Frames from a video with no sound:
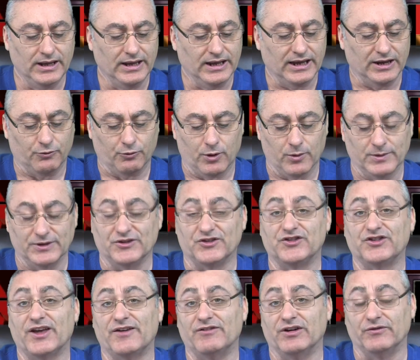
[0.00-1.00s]
in Romans
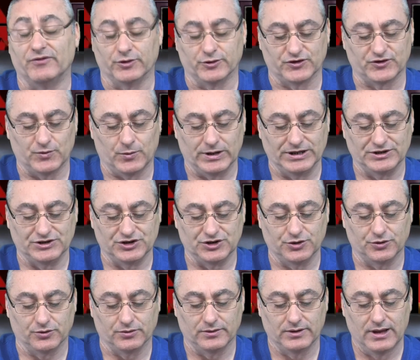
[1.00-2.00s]
7, verse
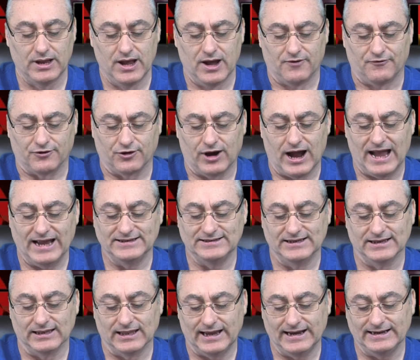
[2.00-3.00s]
22. For I
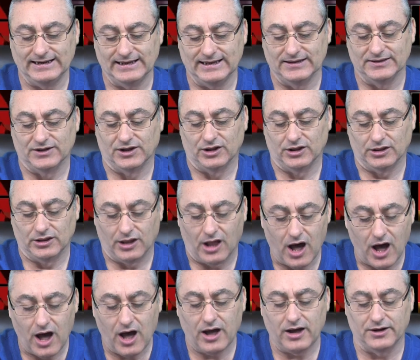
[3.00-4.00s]
delight in the
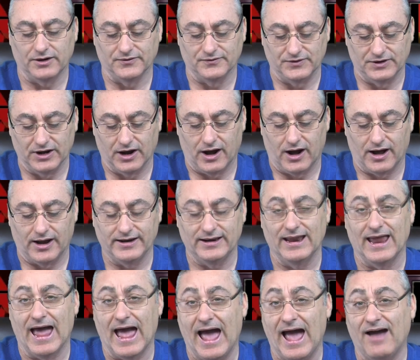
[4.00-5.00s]
law of God
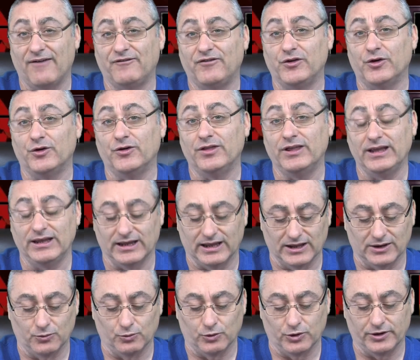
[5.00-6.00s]
after the
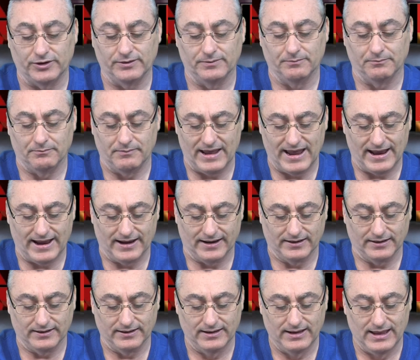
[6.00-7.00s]
inward
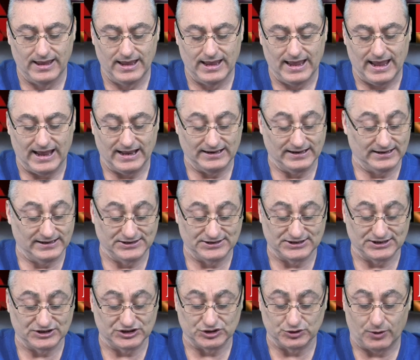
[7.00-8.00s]
man. And then he
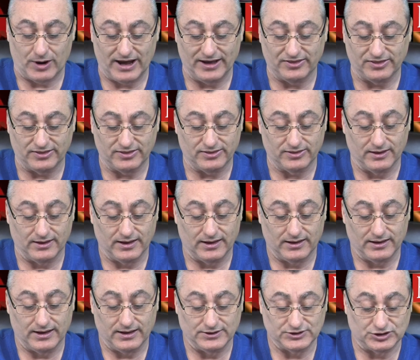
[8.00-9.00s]
says,
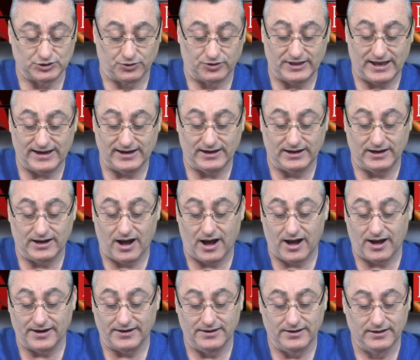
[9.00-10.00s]
So thank
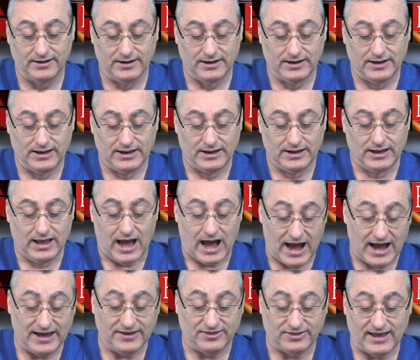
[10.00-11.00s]
God
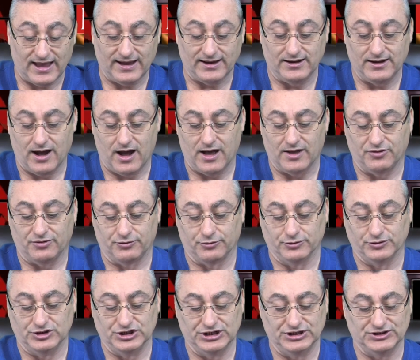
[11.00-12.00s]
through
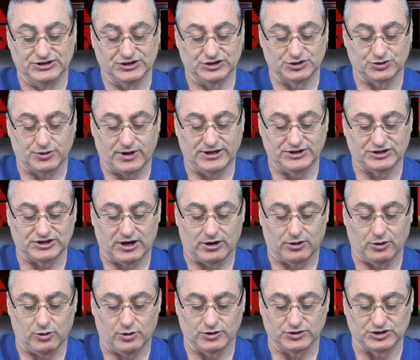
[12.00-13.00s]
Jesus Christ our
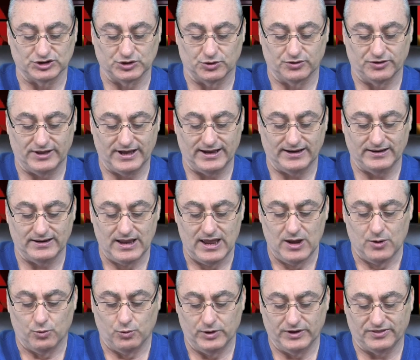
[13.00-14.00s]
Lord. So then,
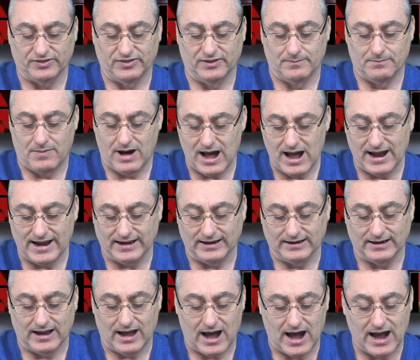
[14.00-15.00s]
with the
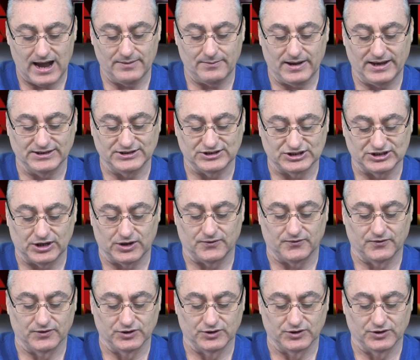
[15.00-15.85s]
mind, I myself